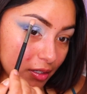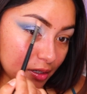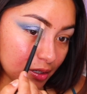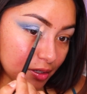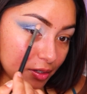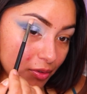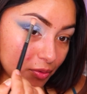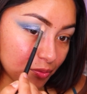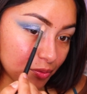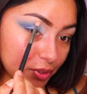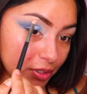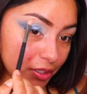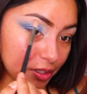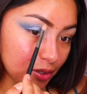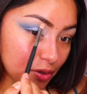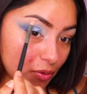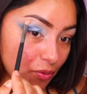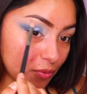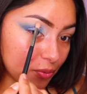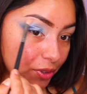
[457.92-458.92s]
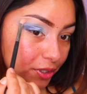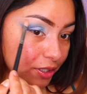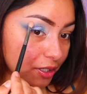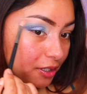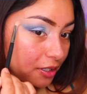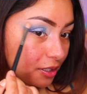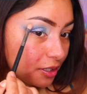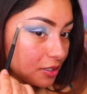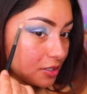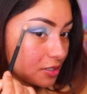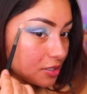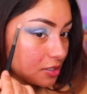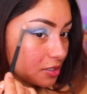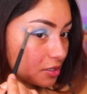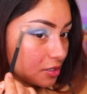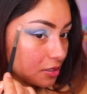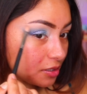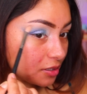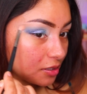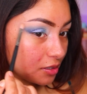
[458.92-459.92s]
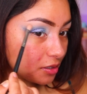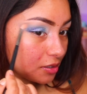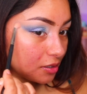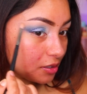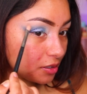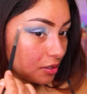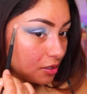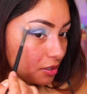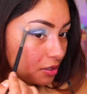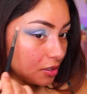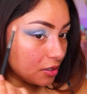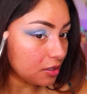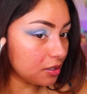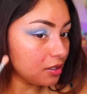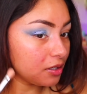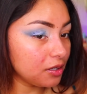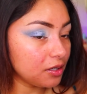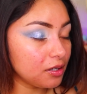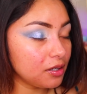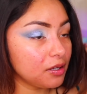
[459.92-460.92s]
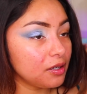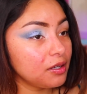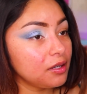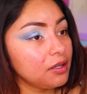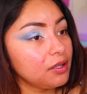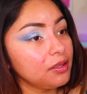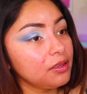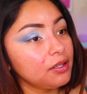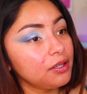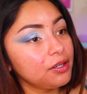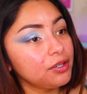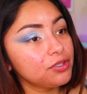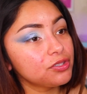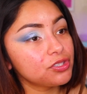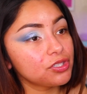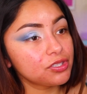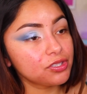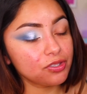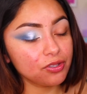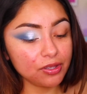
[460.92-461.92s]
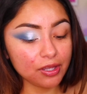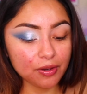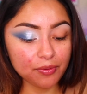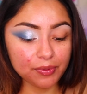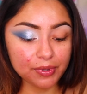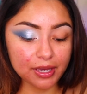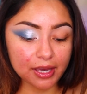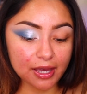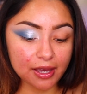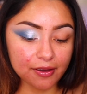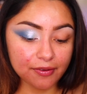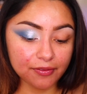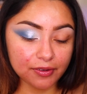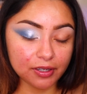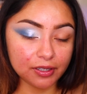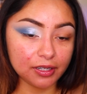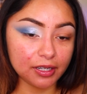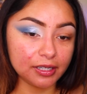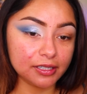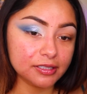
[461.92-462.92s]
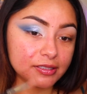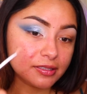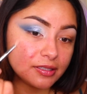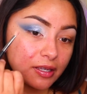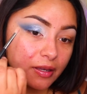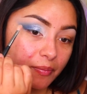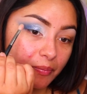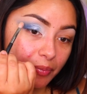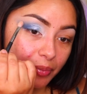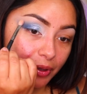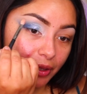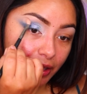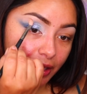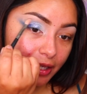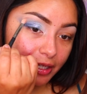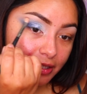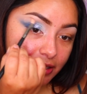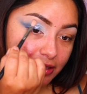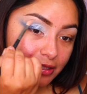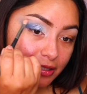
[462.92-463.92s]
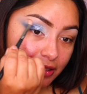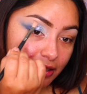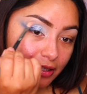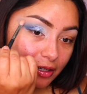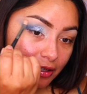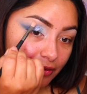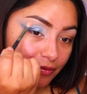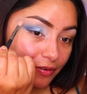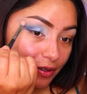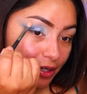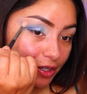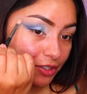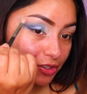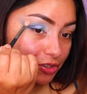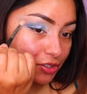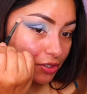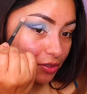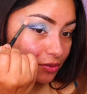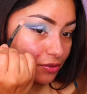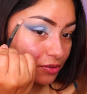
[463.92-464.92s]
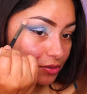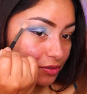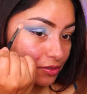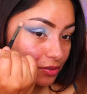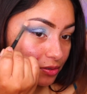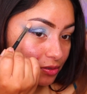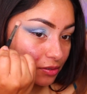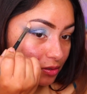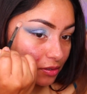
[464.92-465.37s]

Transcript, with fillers: and really working it in there just so that we have a nice blend of eyeshadows.